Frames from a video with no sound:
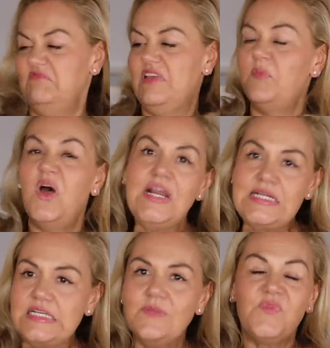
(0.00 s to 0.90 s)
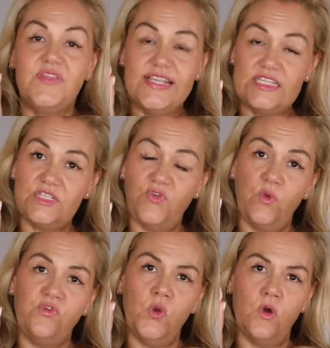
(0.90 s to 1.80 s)
Never mind. This is for
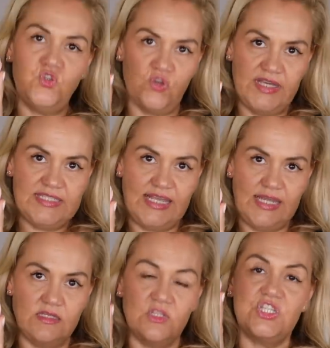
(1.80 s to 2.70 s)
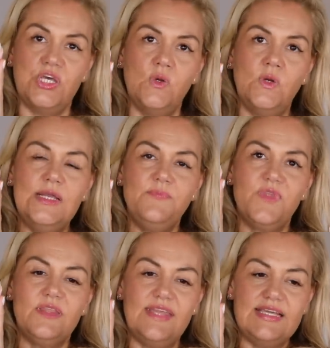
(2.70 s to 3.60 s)
you if you are dry skinned. So
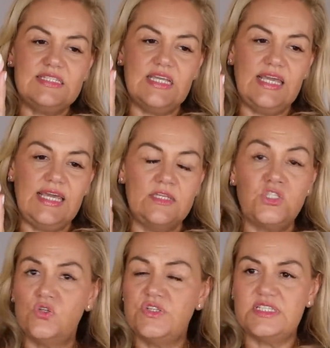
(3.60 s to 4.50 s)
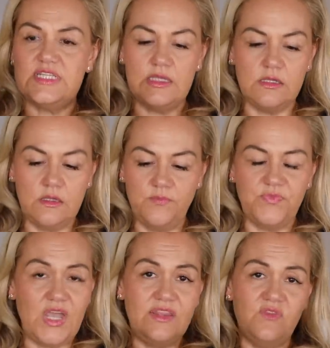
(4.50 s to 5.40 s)
this is, you're still,
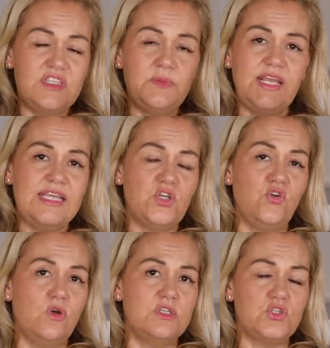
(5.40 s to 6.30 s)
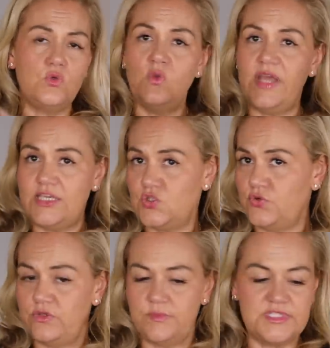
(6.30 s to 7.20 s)
and the vitamin E is across all age
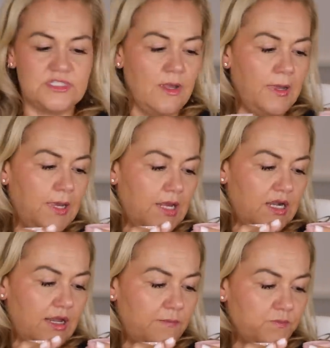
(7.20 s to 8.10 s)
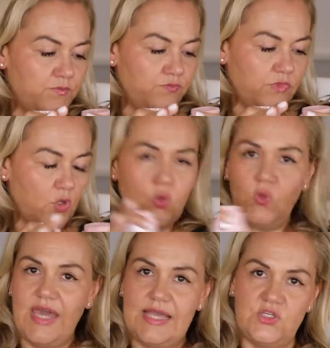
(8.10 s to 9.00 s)
groups,
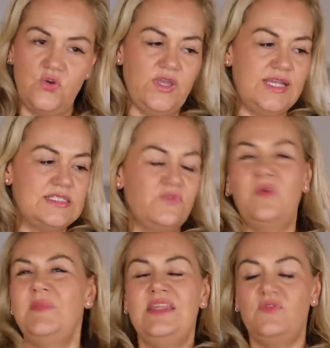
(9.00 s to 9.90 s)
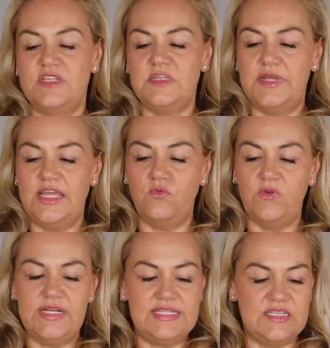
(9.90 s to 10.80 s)
all categories. For me, the vitamin E
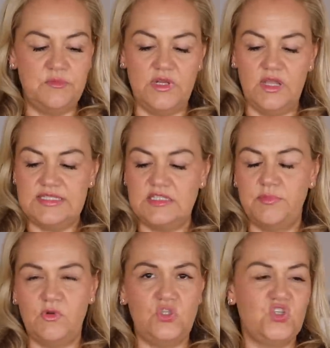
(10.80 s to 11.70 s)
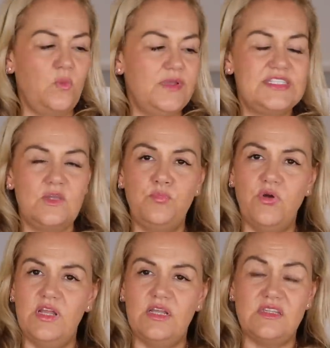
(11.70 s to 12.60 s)
really symbolizes the Body Shop. It's the
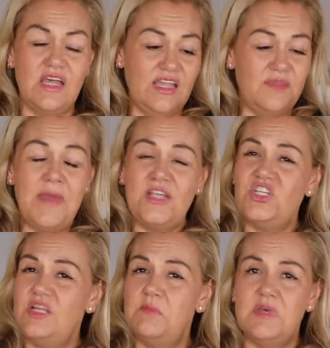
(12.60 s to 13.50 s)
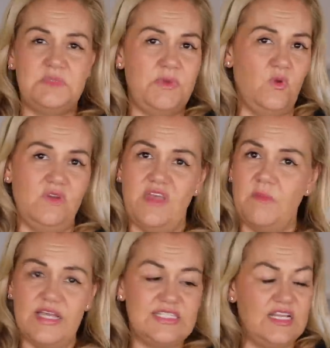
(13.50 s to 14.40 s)
product, I imagine it must be one of
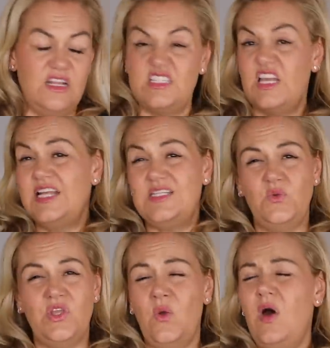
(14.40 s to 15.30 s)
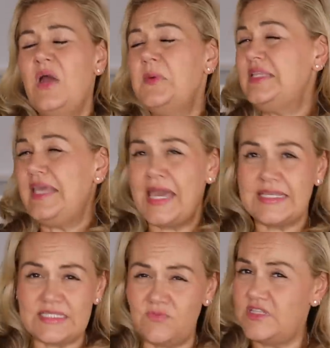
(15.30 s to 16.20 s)
their best sellers. I don't know, I would
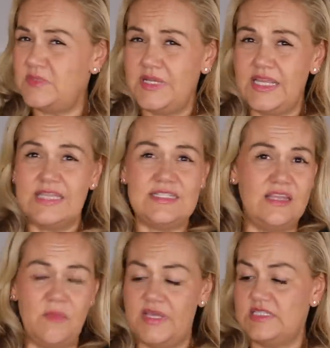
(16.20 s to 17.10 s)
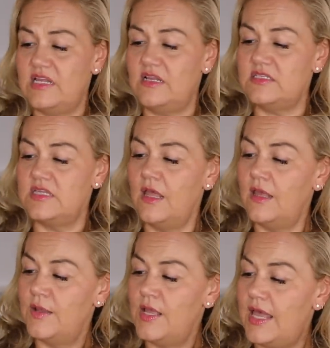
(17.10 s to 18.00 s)
guess the vitamin E is in their best sellers.
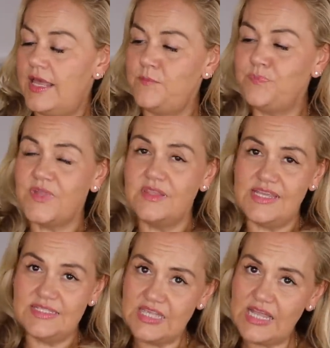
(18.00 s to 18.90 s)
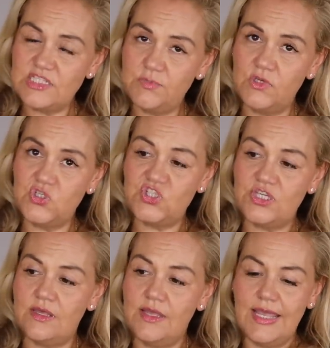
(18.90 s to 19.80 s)
The intense
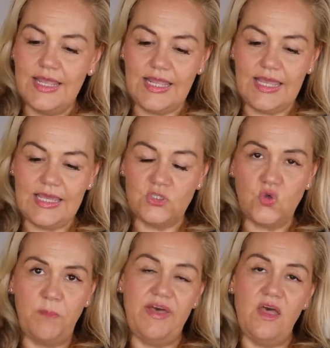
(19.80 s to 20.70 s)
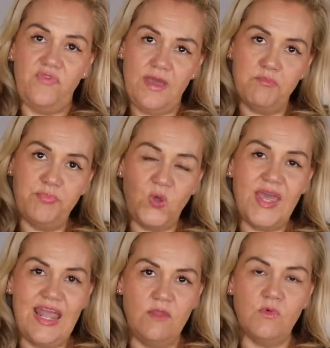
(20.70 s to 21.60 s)
moisture is your perfect
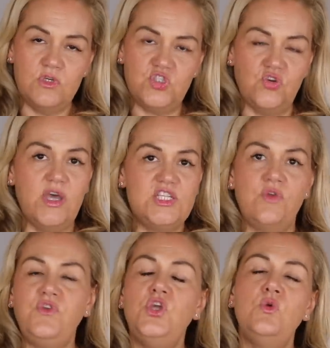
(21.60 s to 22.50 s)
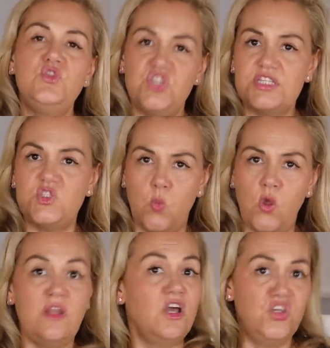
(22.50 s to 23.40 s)
bookend moisturizer if you just
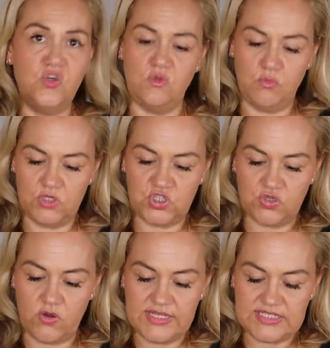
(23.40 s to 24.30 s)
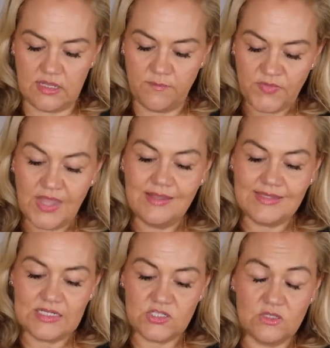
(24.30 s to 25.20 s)
want a good moisturizer
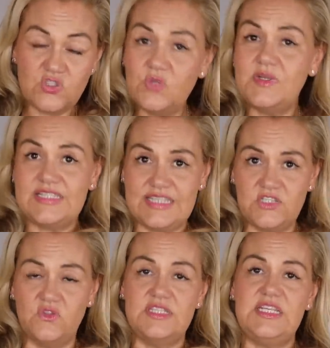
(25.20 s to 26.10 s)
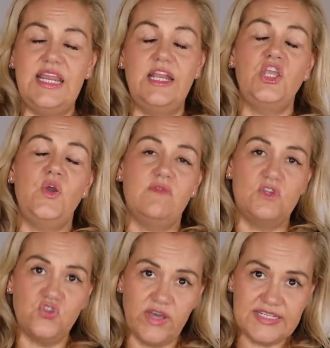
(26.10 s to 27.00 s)
that is going to do what it says on the tin and you have
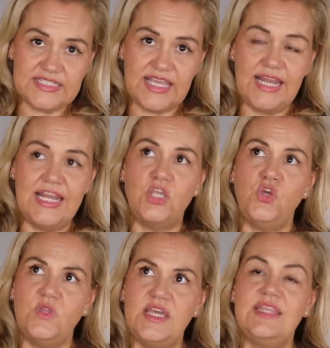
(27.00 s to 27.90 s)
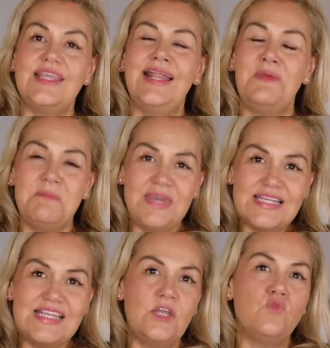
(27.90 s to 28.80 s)
a dry skin and you need that
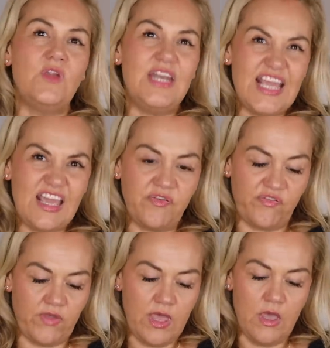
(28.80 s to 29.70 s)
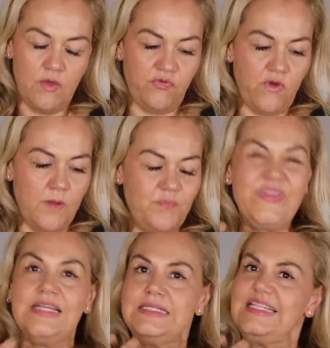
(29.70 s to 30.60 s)
immediate relief
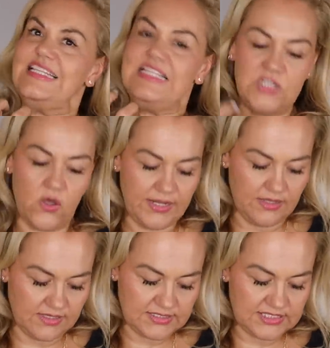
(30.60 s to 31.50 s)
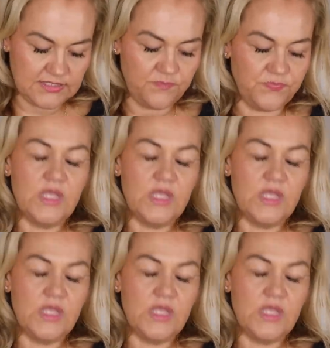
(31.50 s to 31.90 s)
from the tightness.